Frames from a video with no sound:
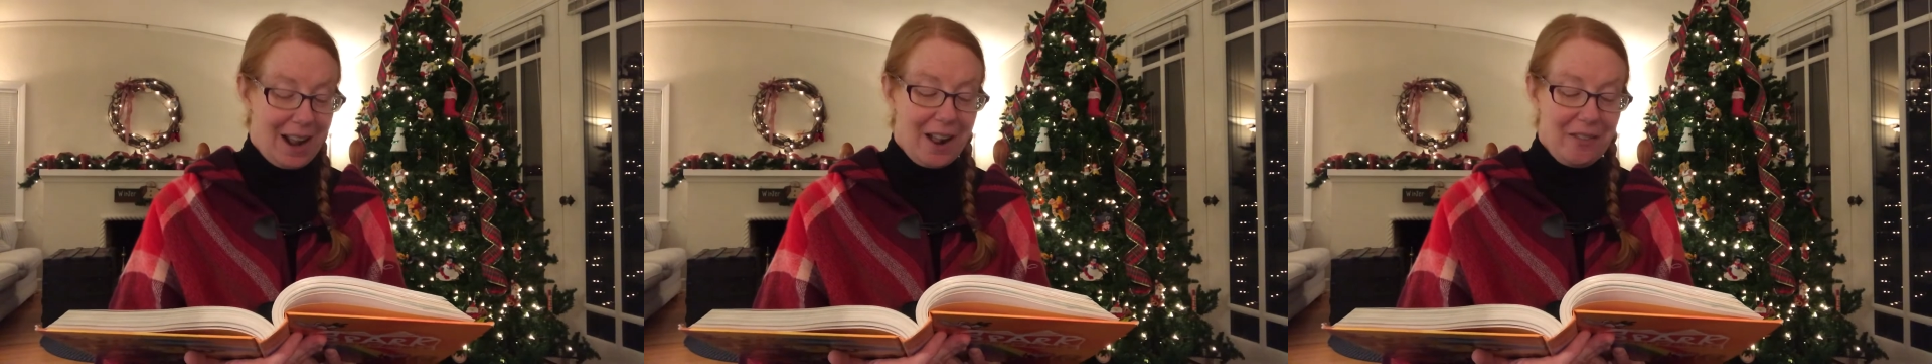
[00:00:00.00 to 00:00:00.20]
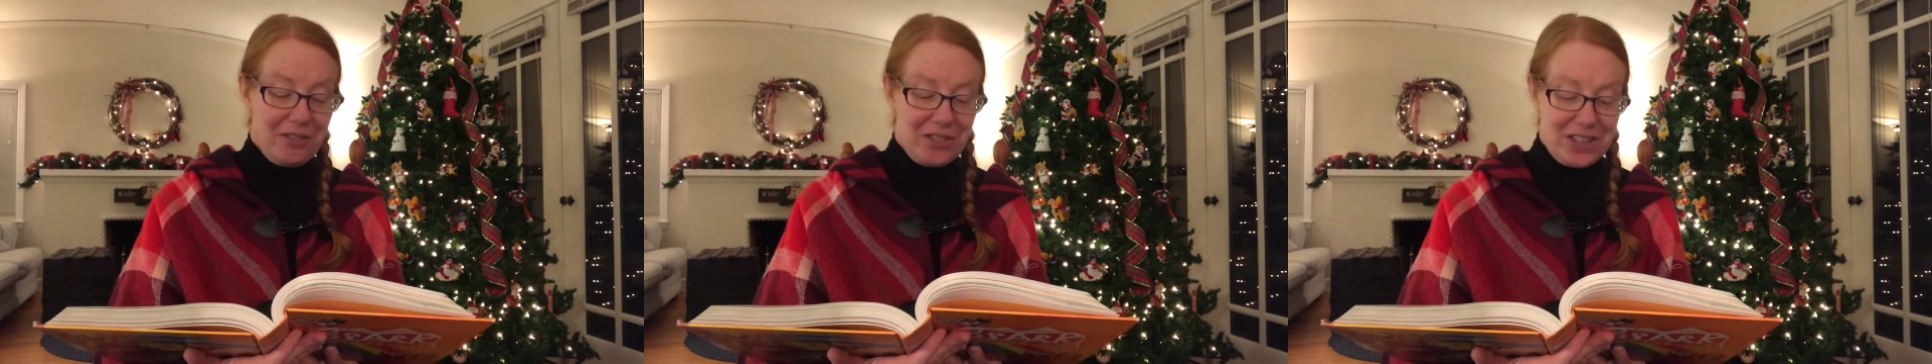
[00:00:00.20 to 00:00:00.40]

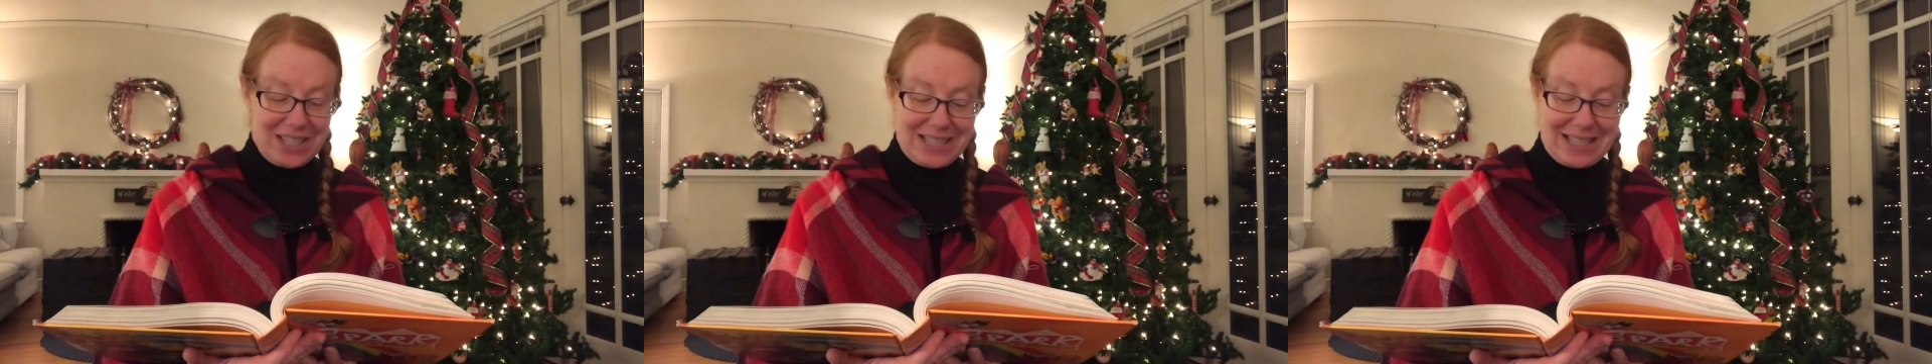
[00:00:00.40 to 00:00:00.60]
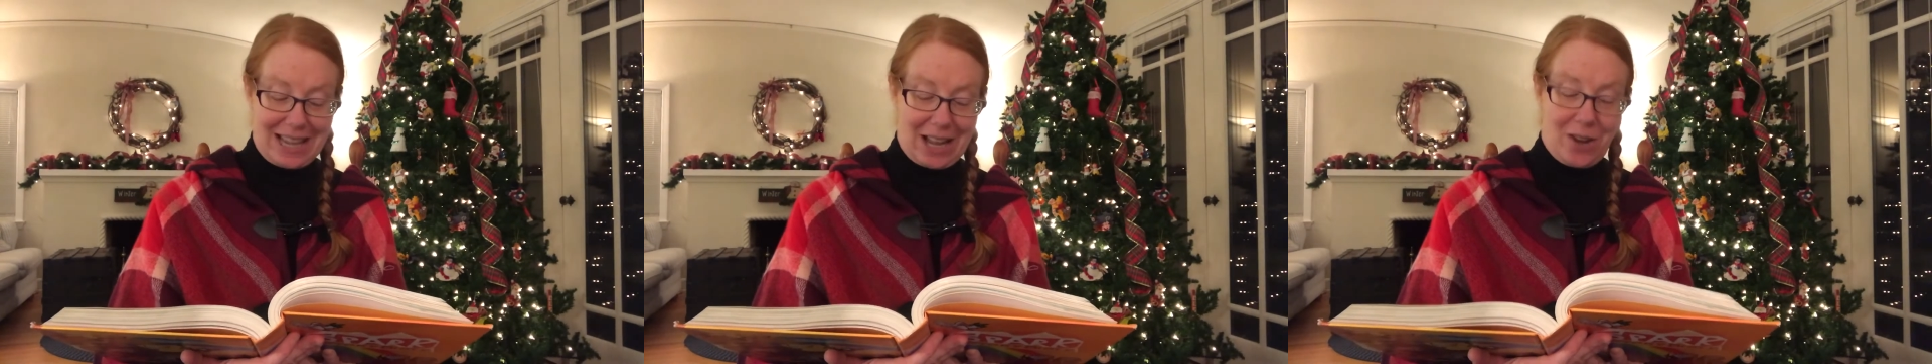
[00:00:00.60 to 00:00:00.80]
The
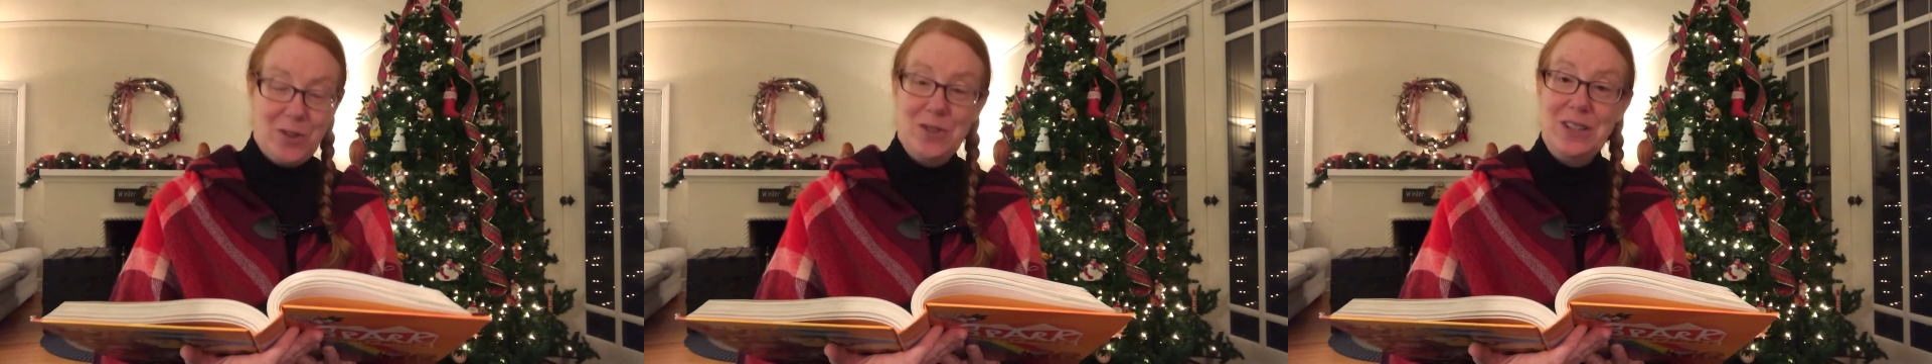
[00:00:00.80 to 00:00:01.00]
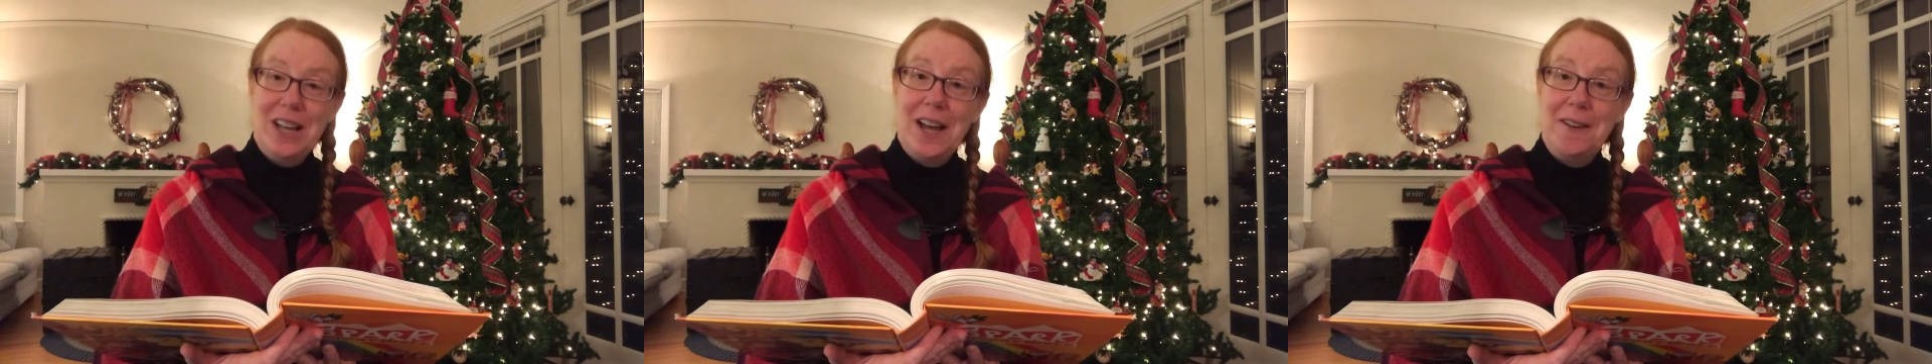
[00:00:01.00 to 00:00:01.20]
sound
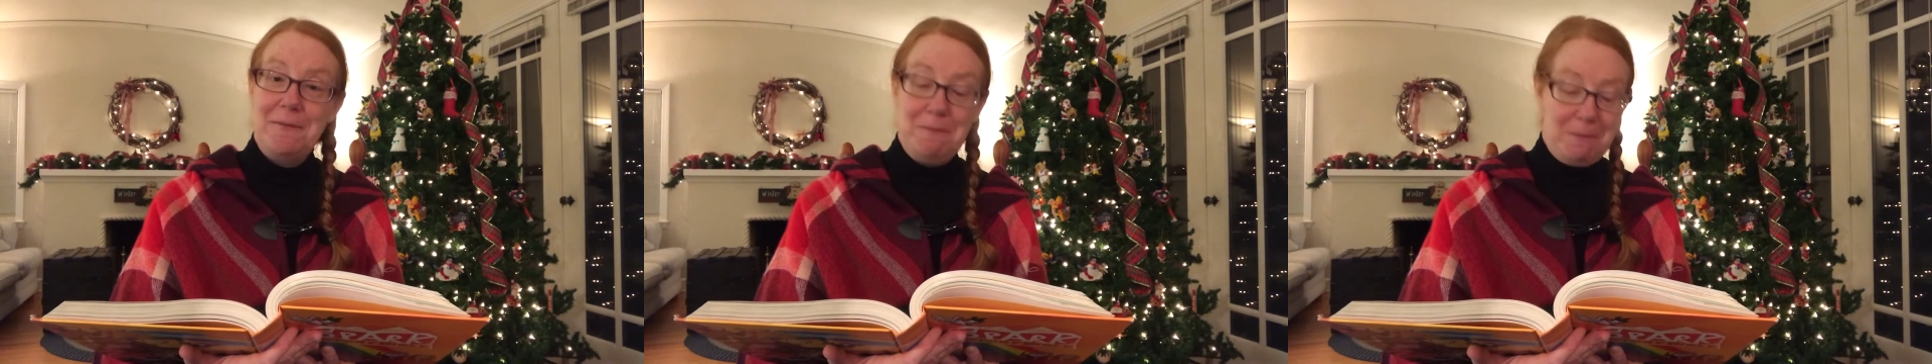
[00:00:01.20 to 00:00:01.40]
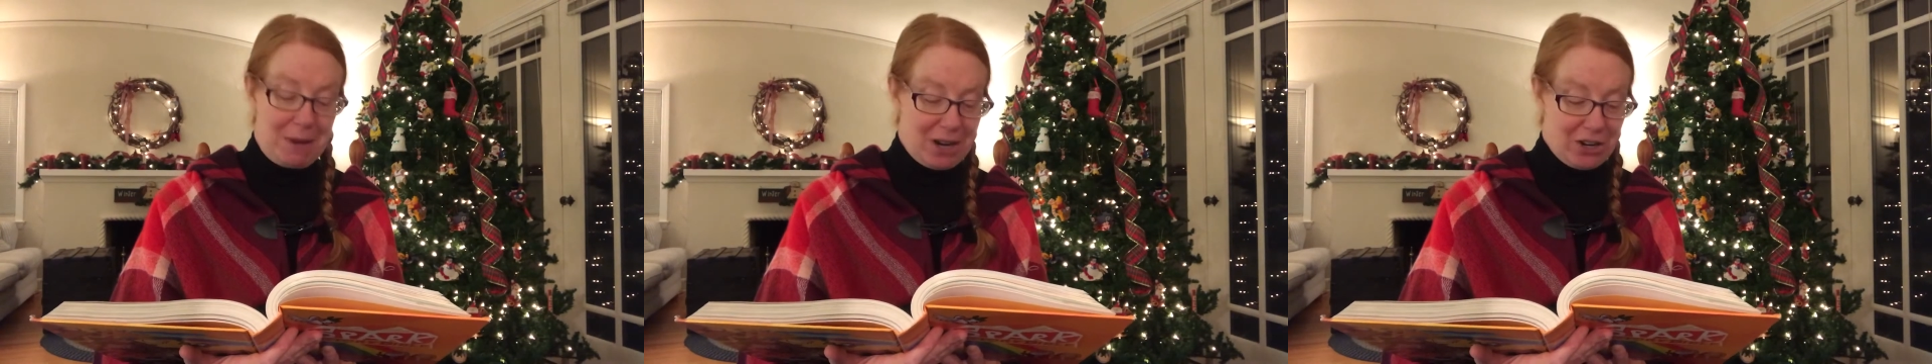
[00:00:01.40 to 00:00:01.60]
of
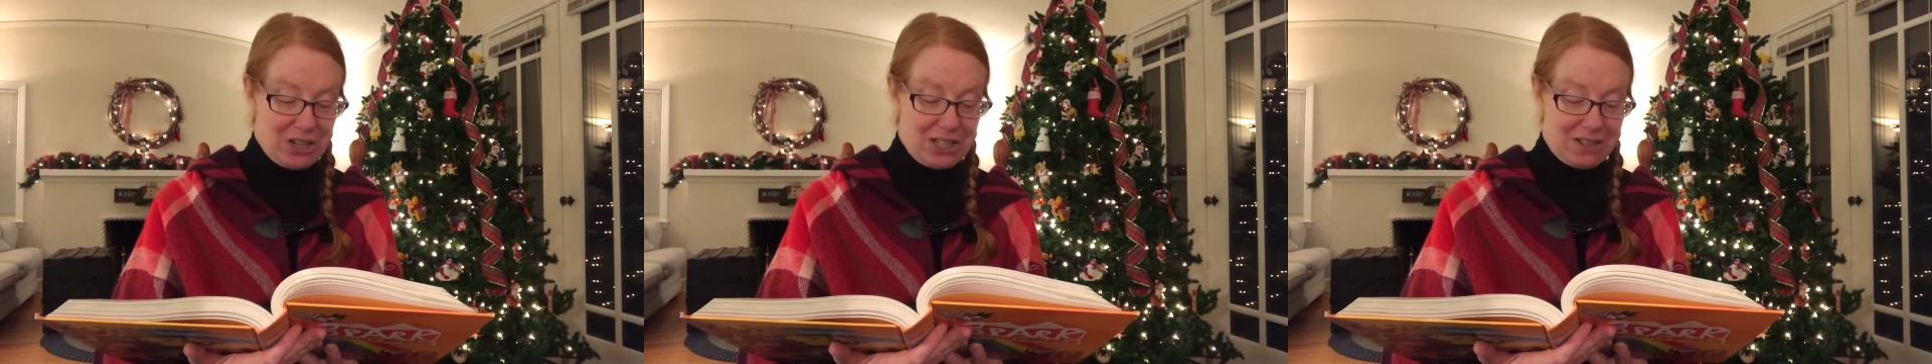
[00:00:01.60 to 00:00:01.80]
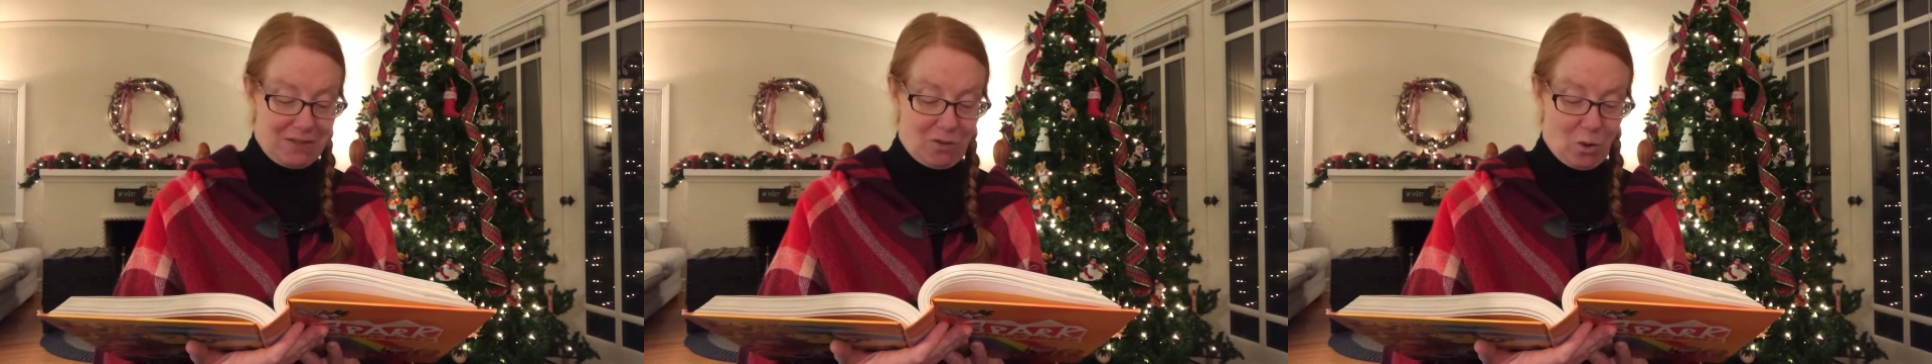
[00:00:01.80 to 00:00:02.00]
Mary's
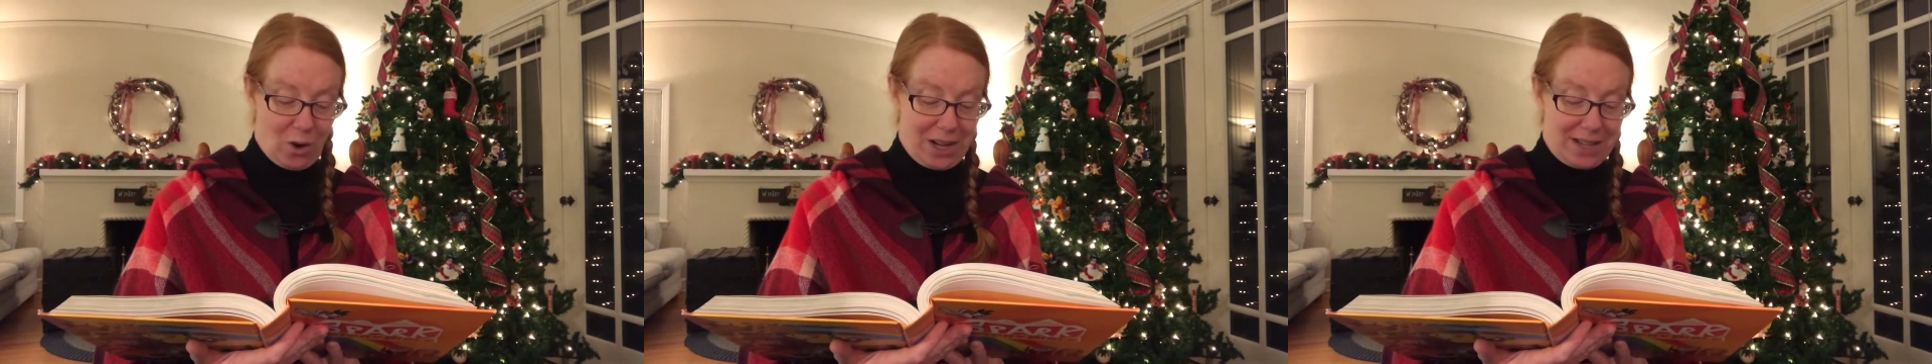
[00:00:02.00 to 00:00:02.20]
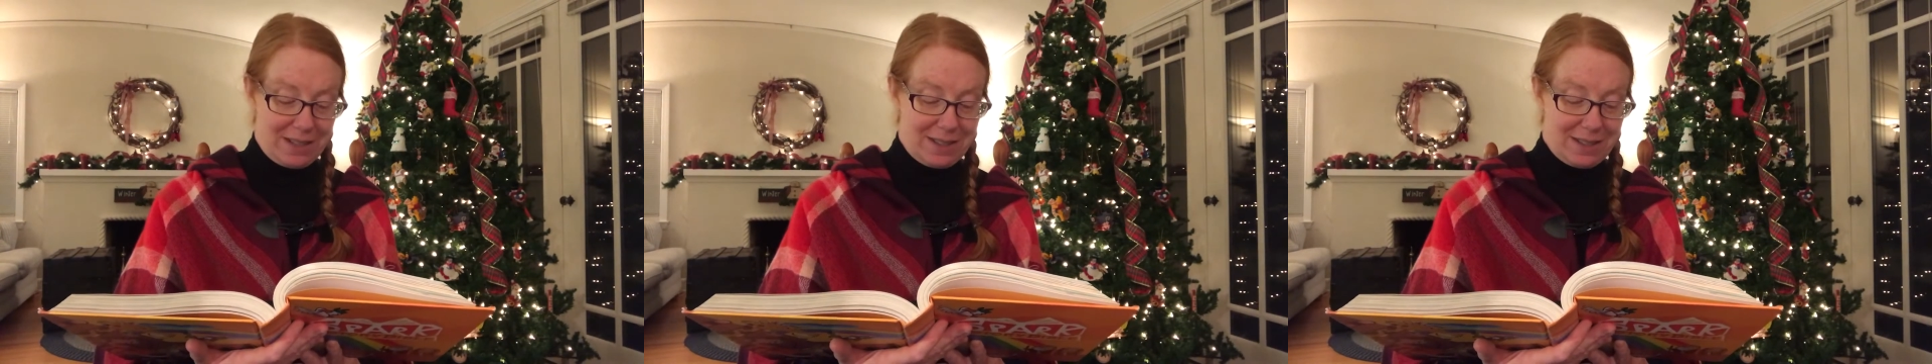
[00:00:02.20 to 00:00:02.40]

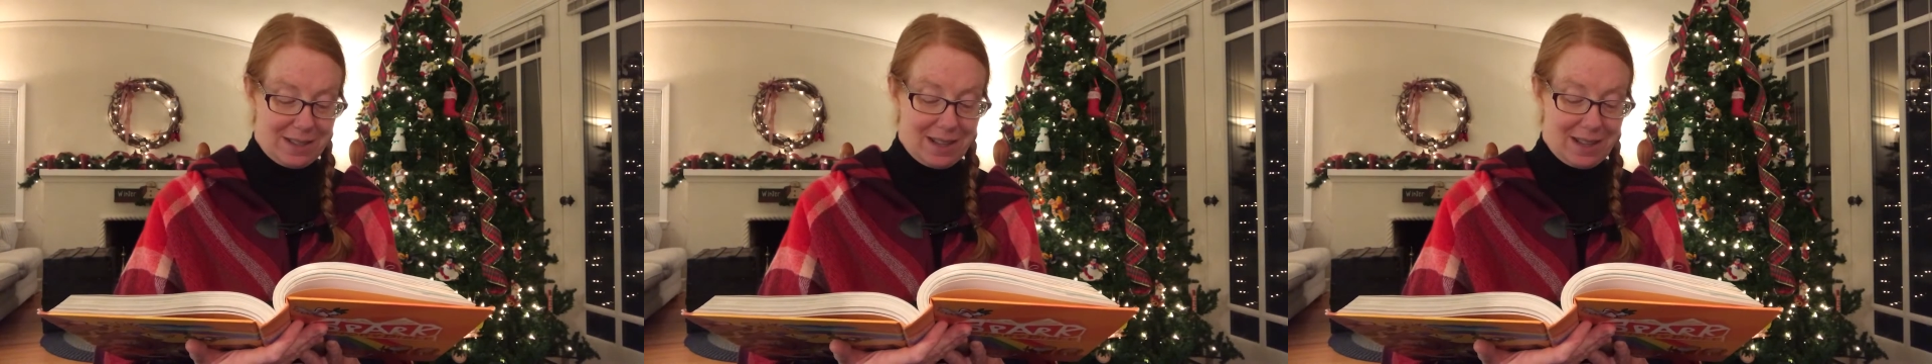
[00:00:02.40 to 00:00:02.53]
voice